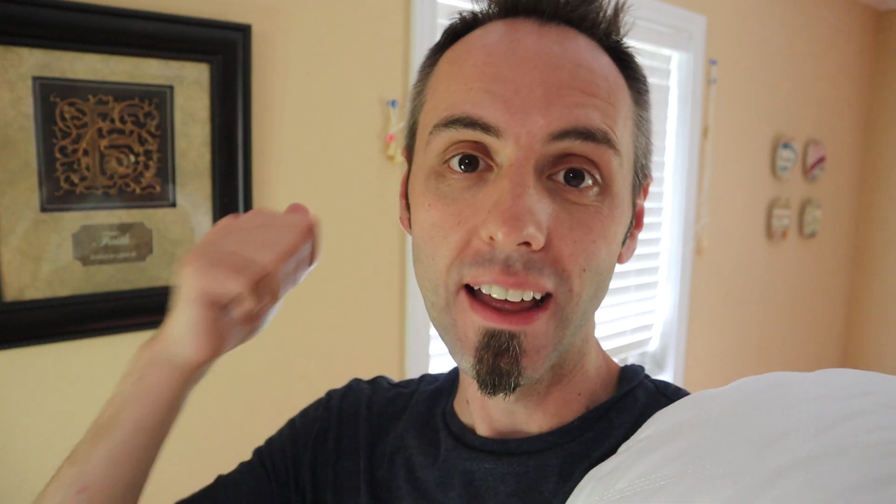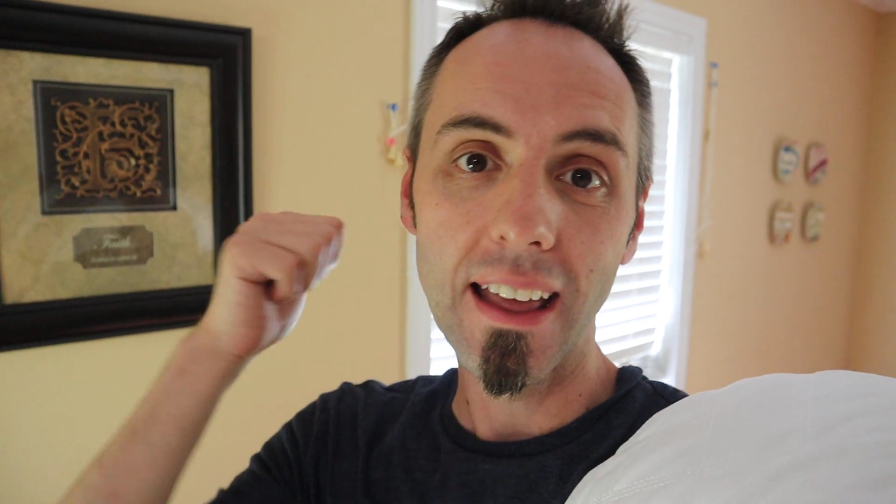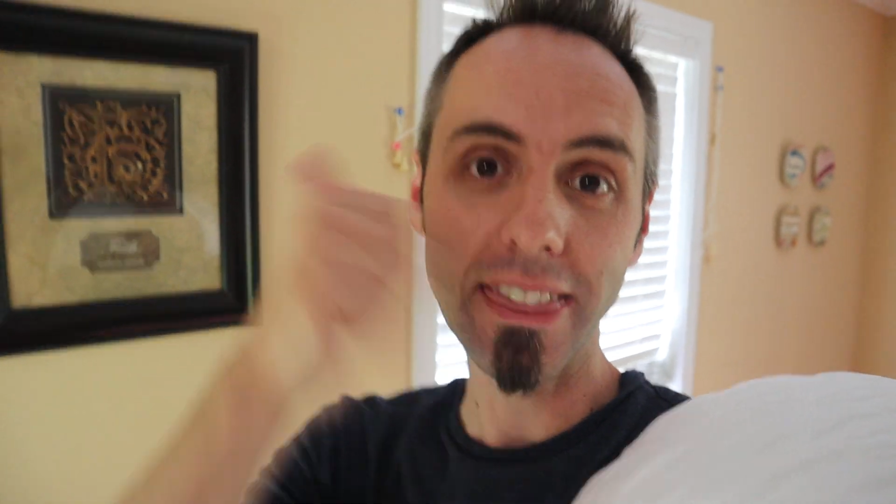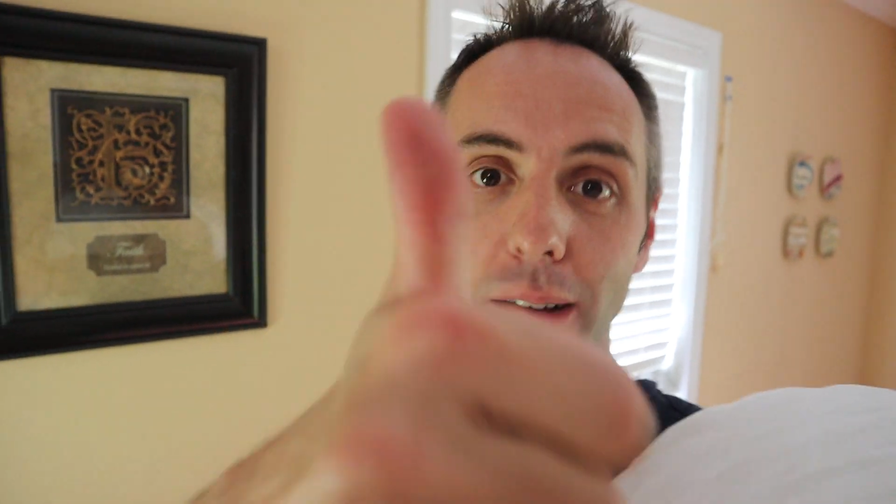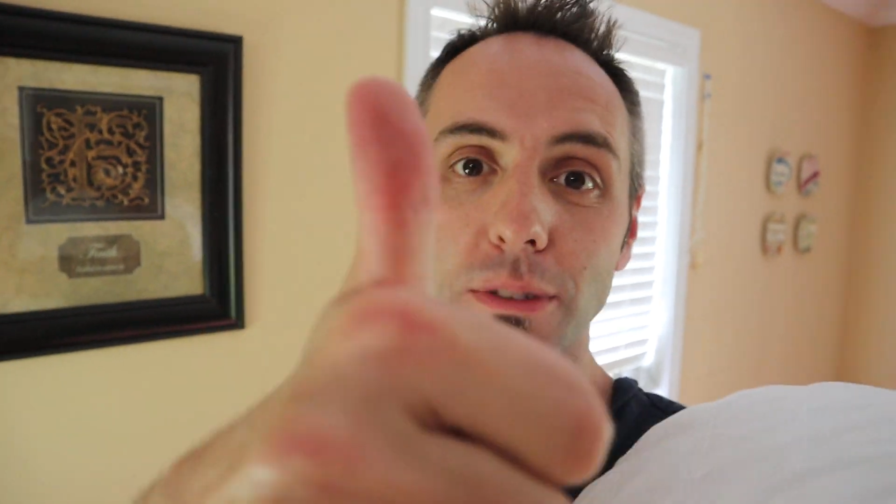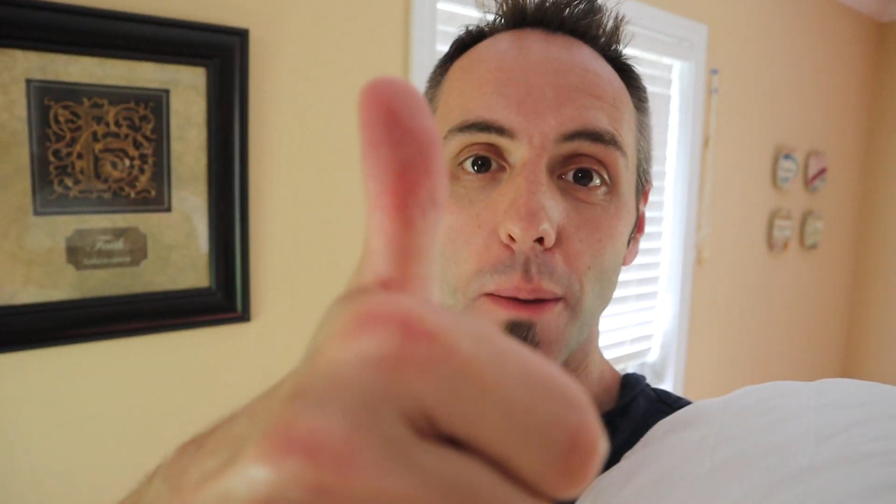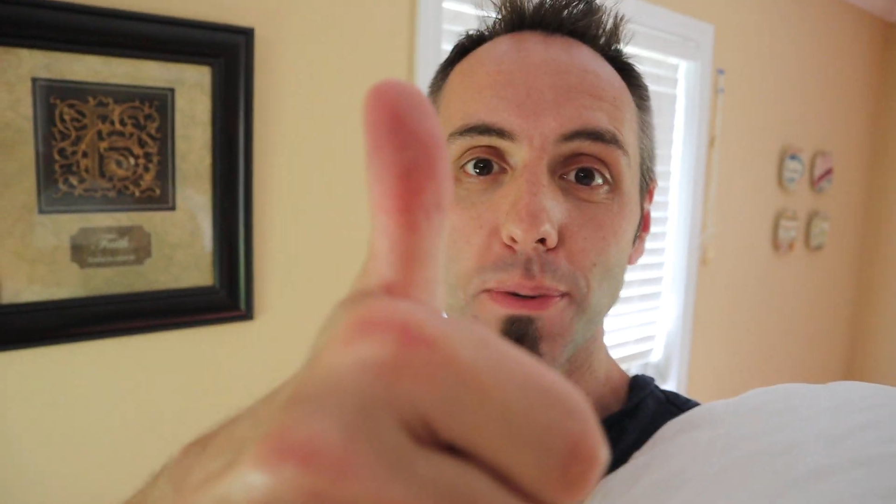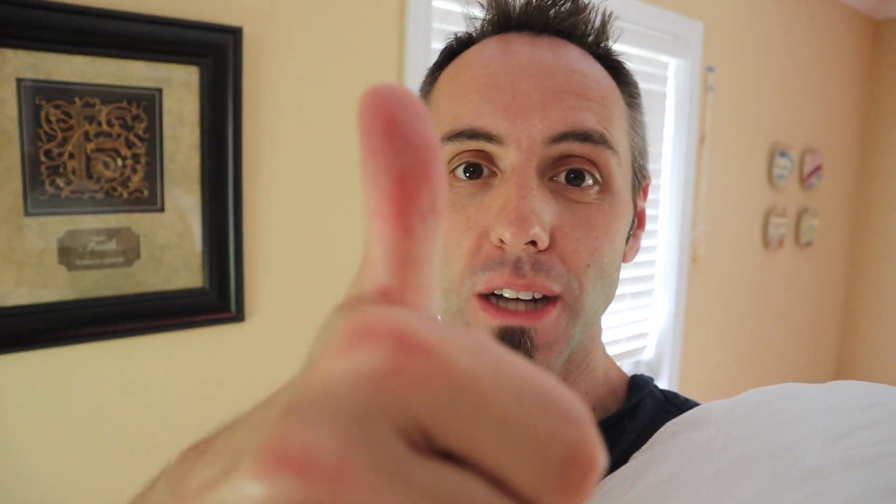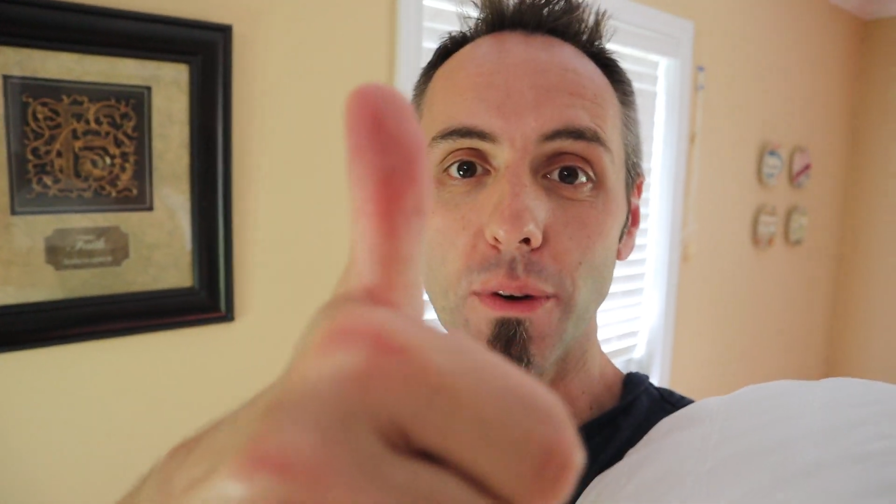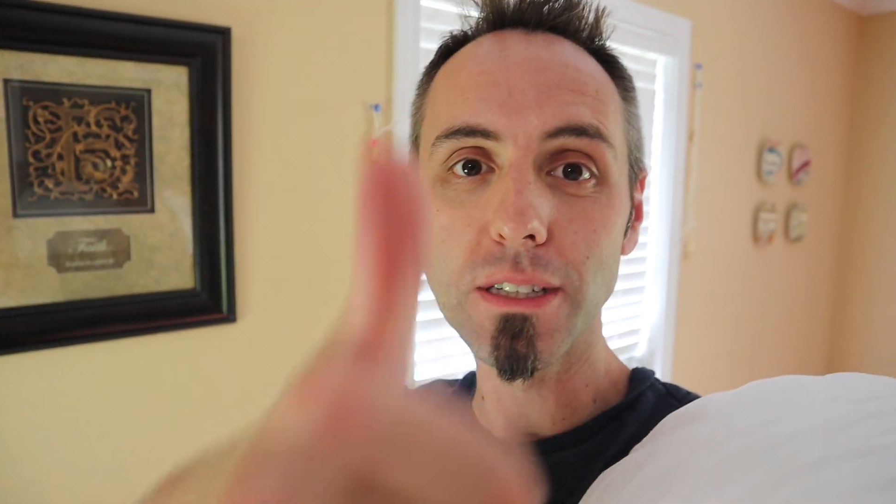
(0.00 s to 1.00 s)
A thumbs up
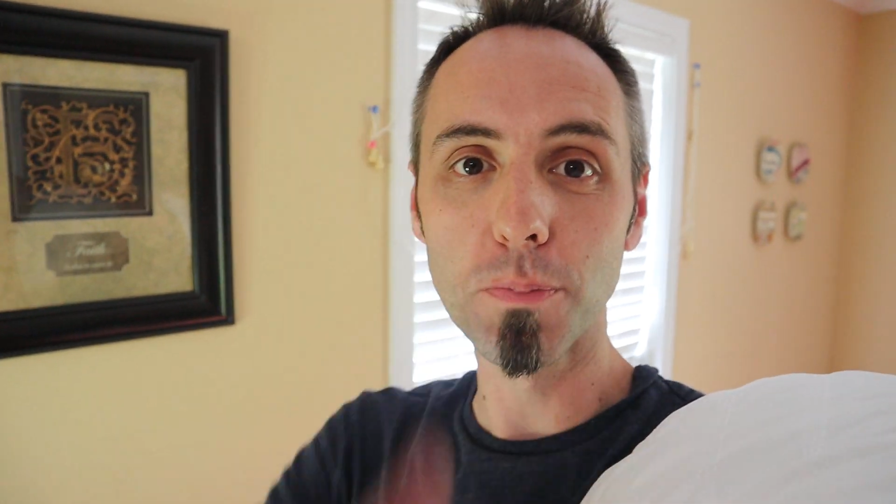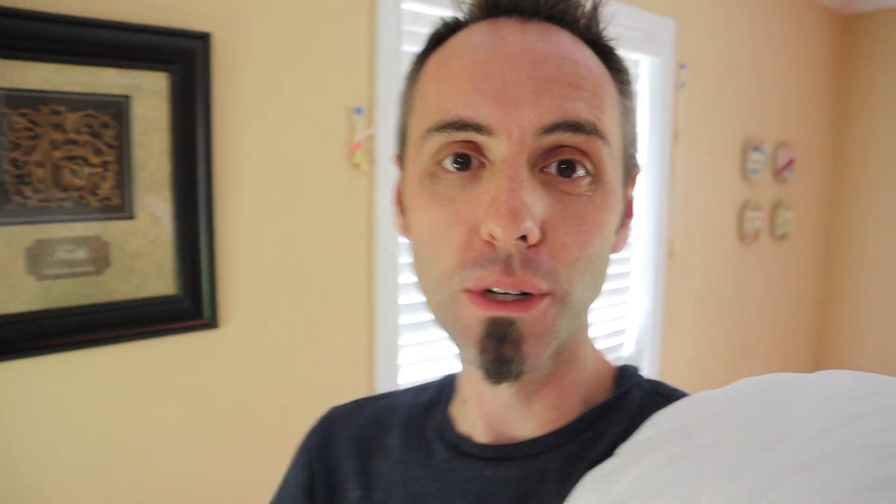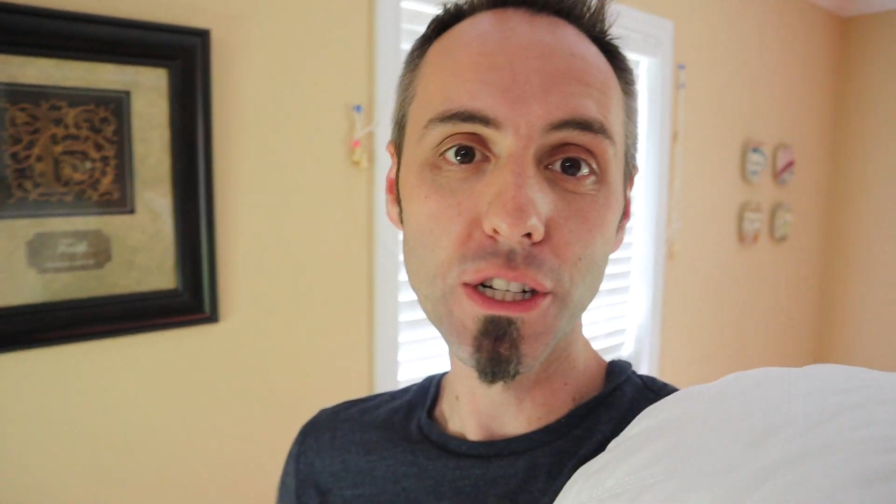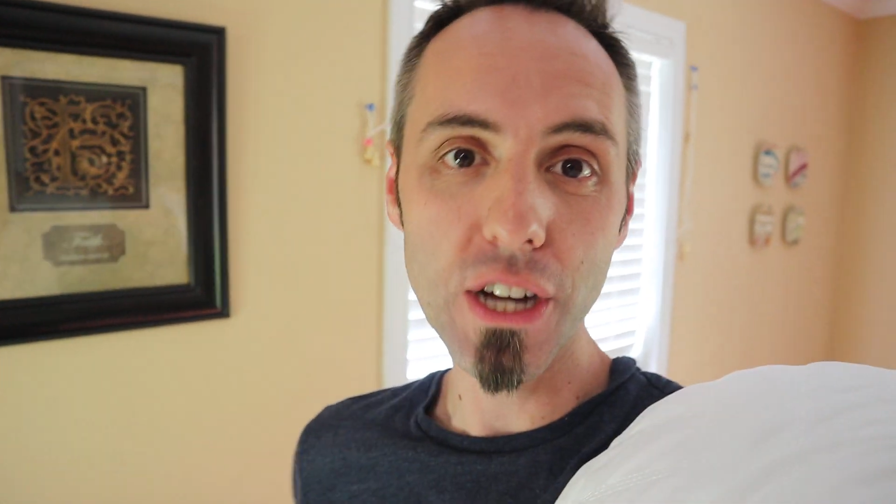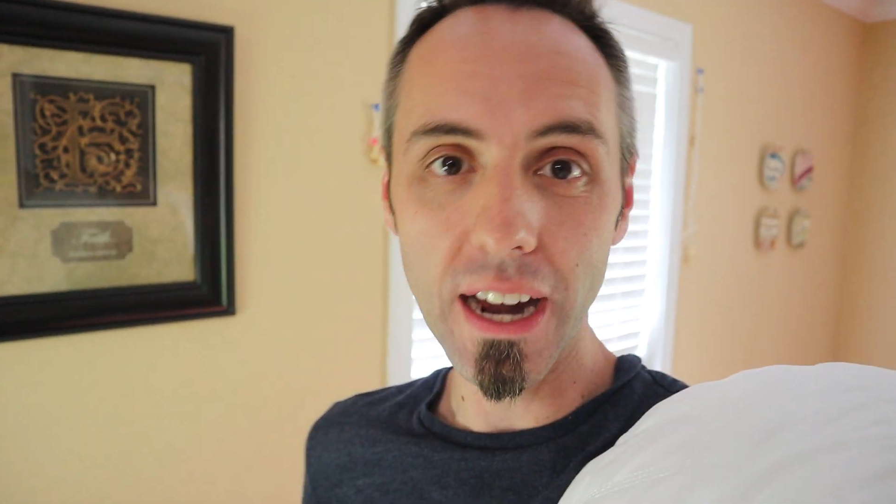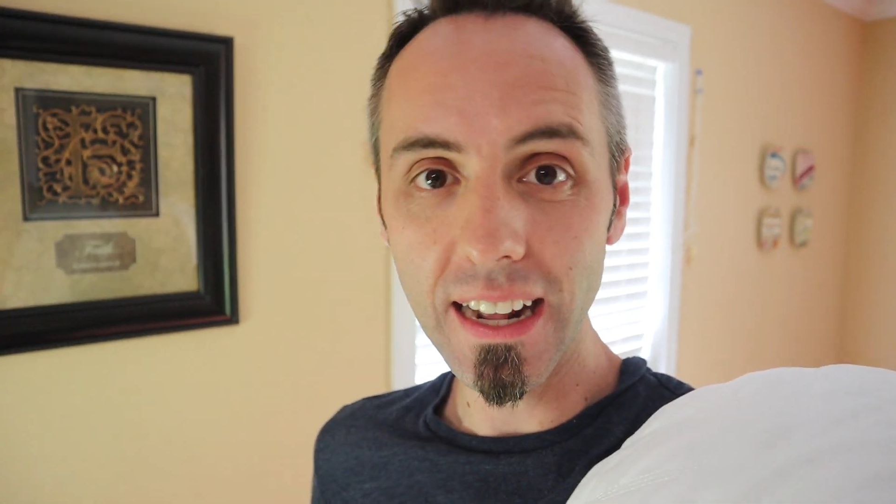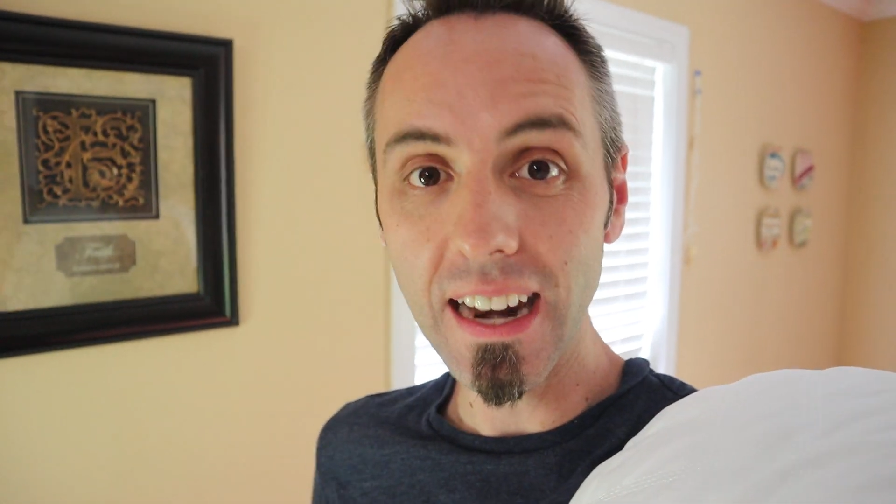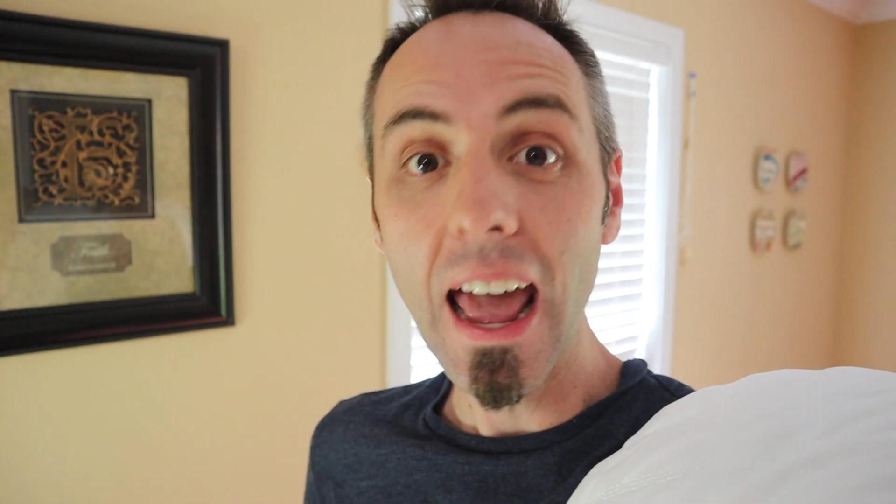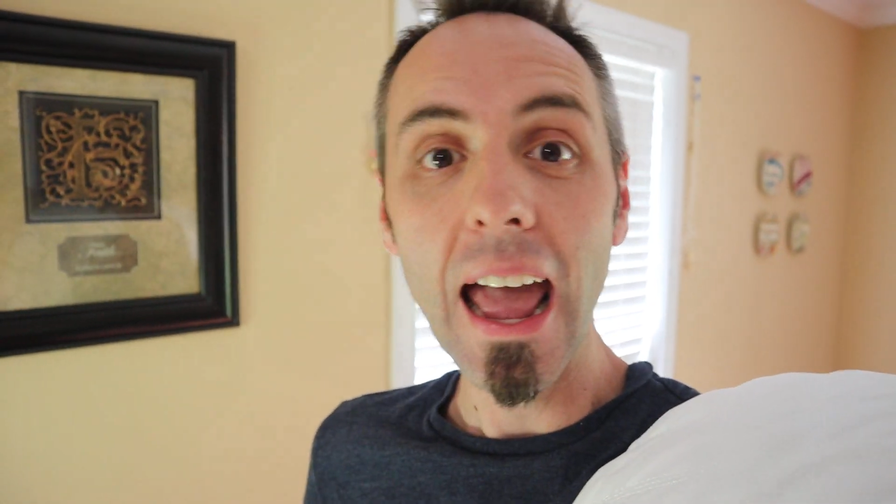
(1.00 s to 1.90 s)
is always appreciated,